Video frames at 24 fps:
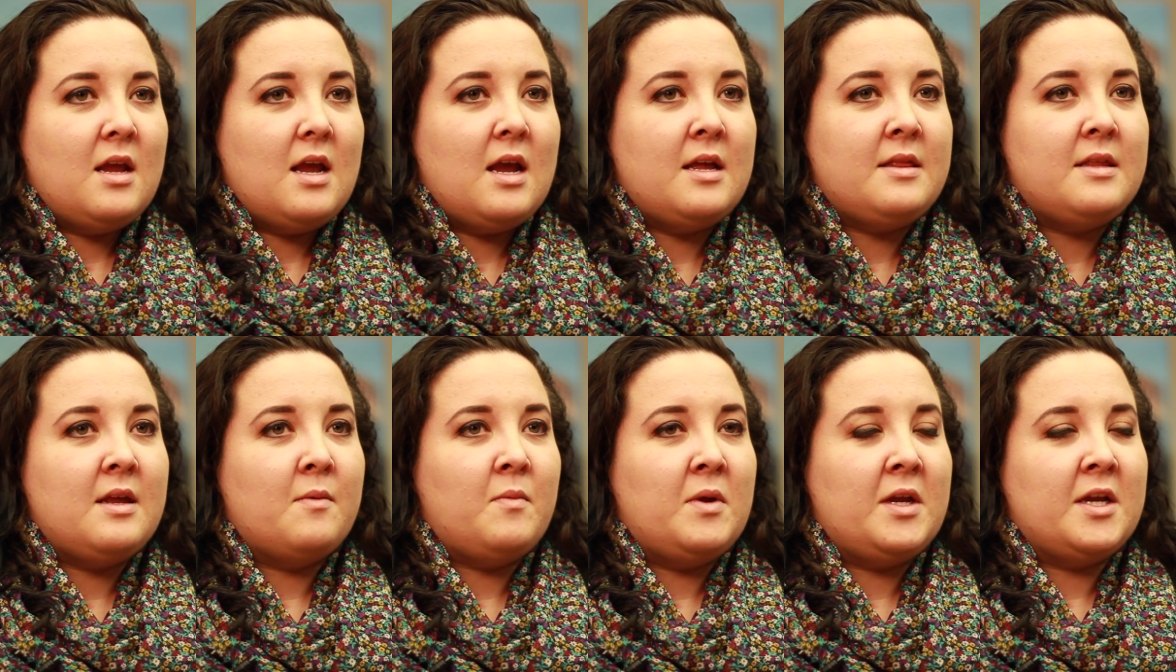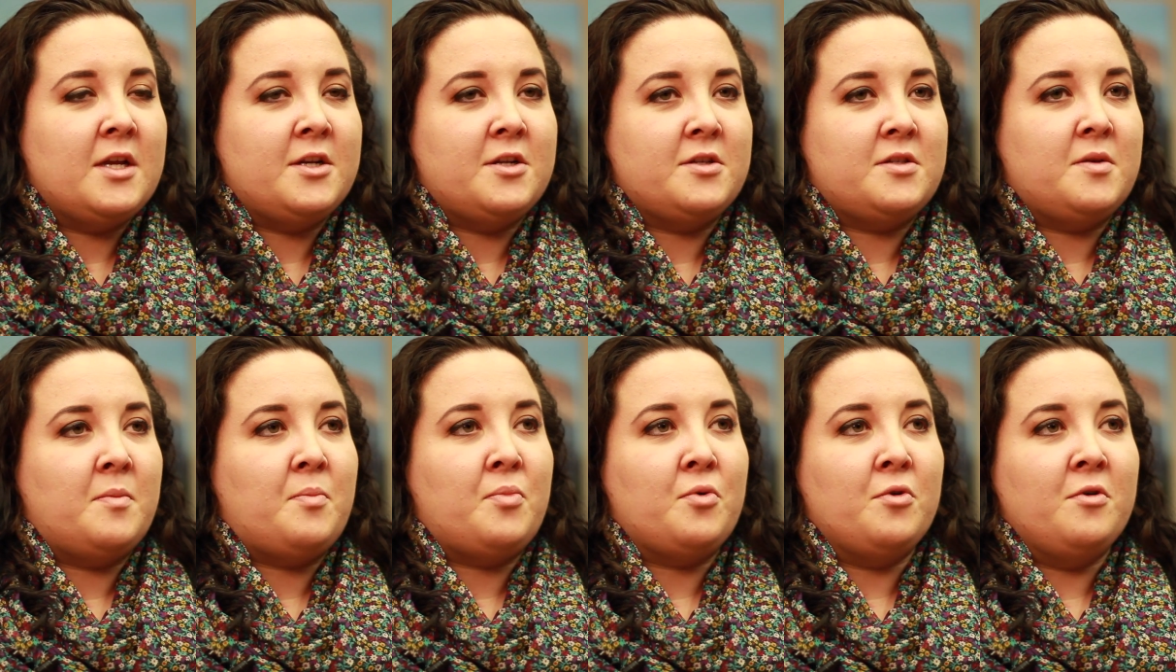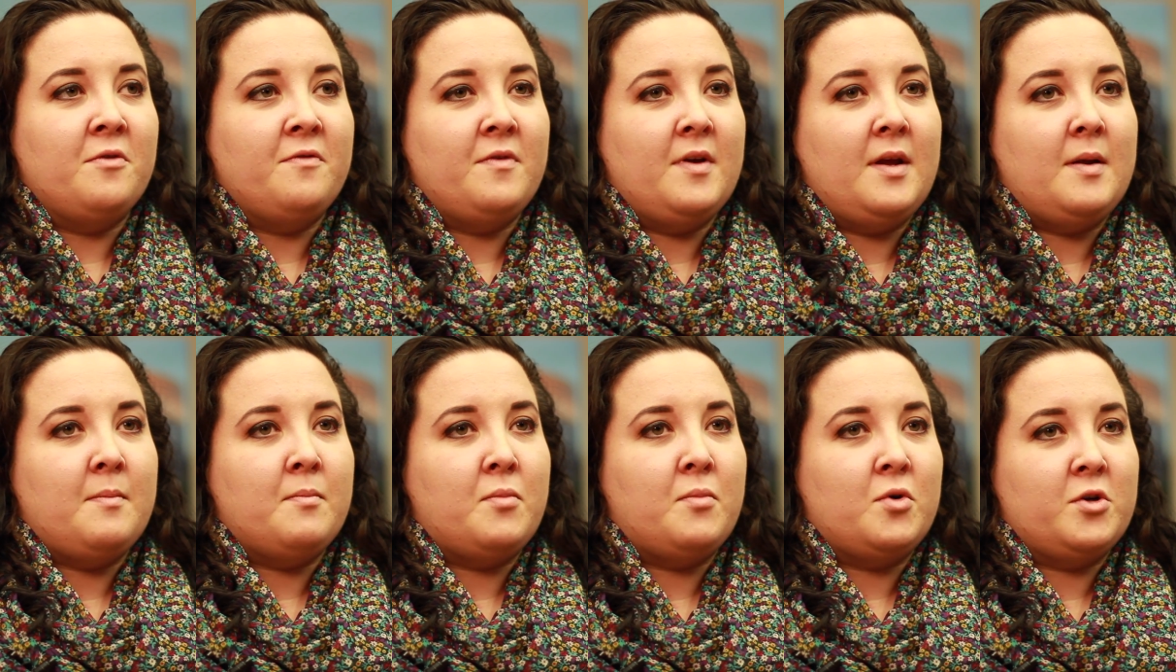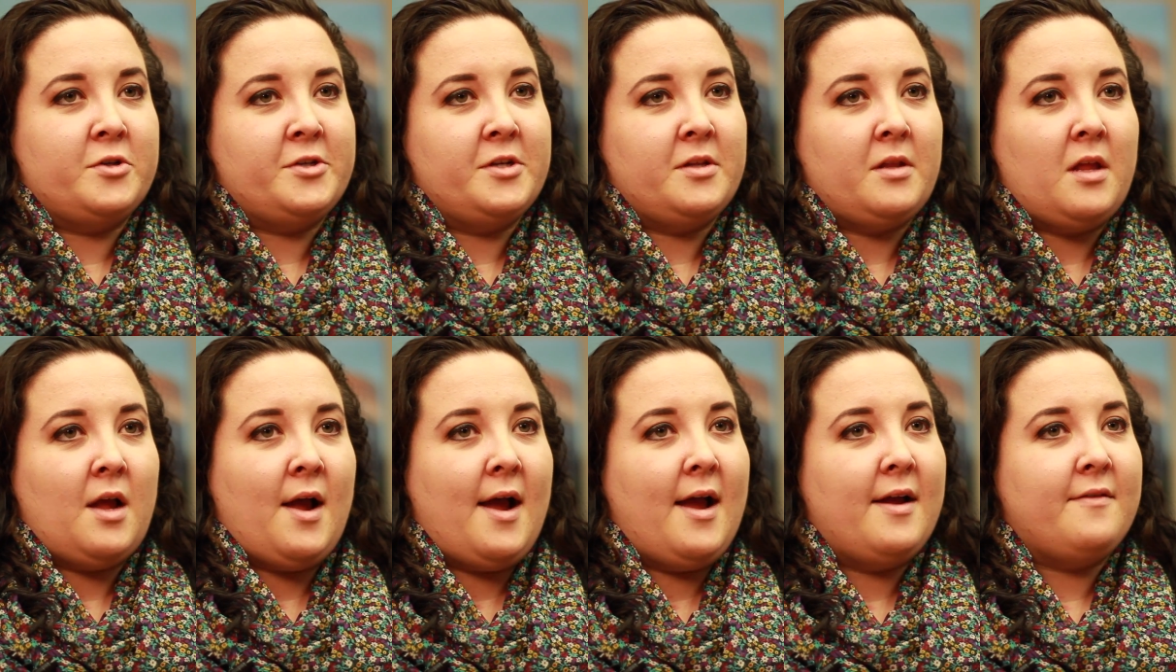And then we can just approve it and push it
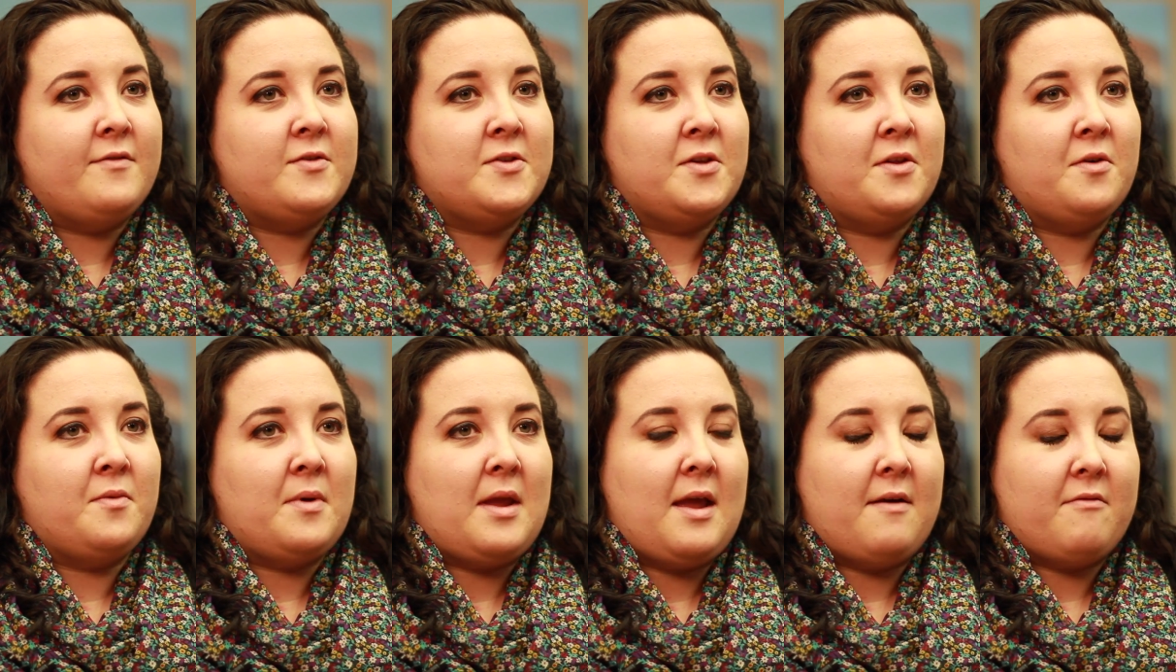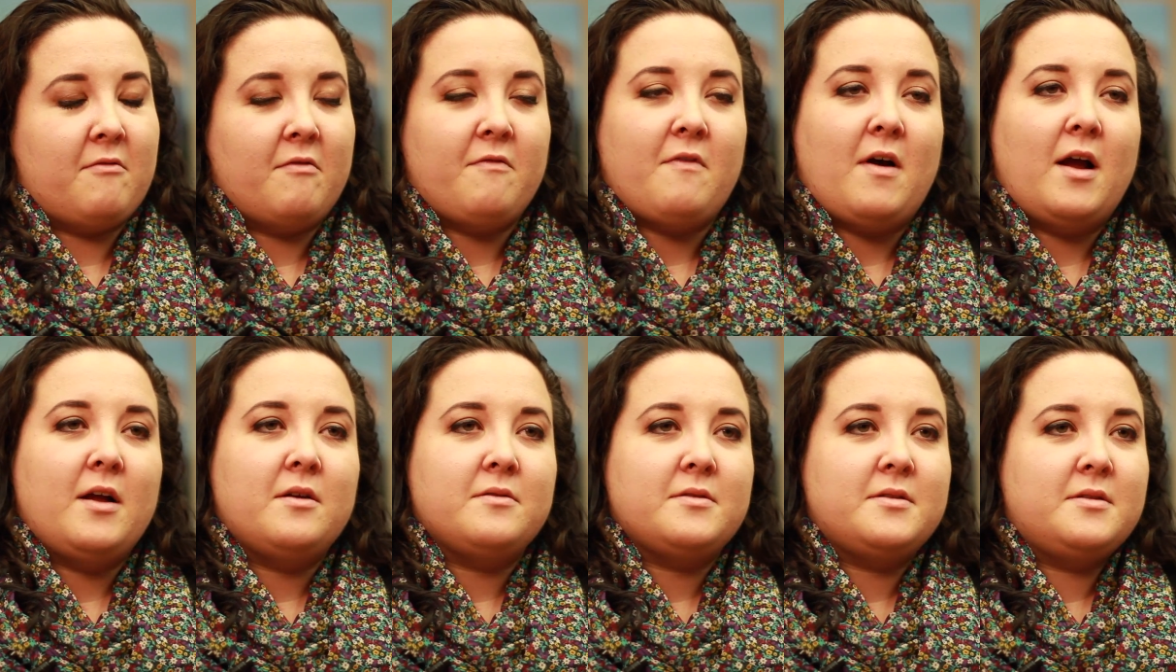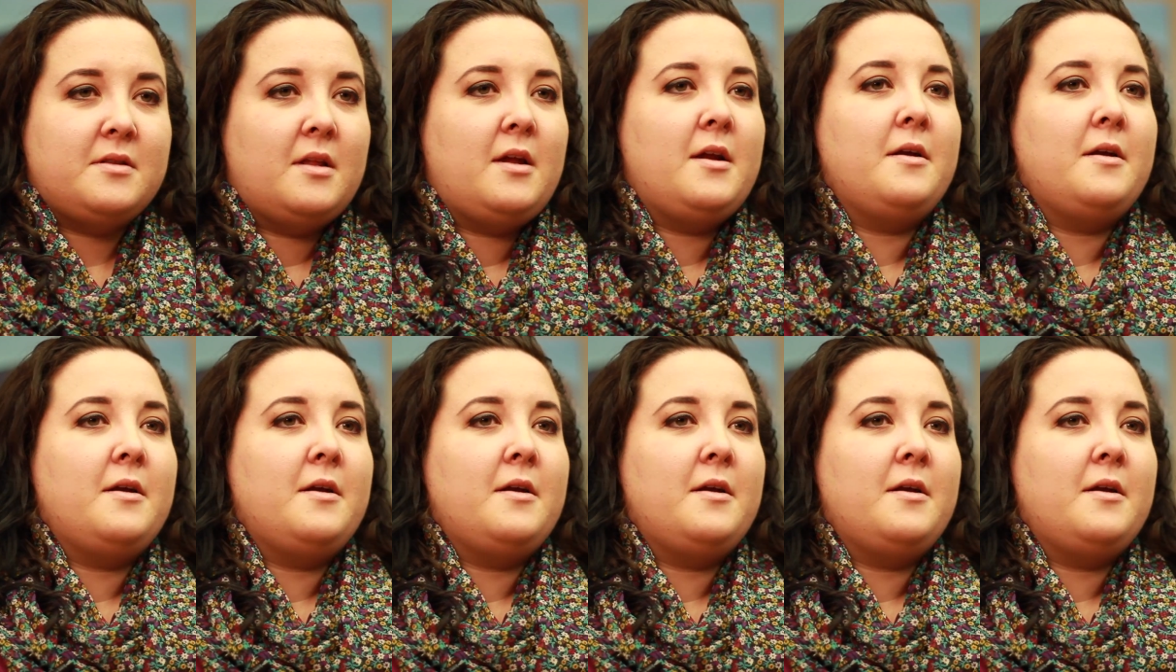live so that we have the files in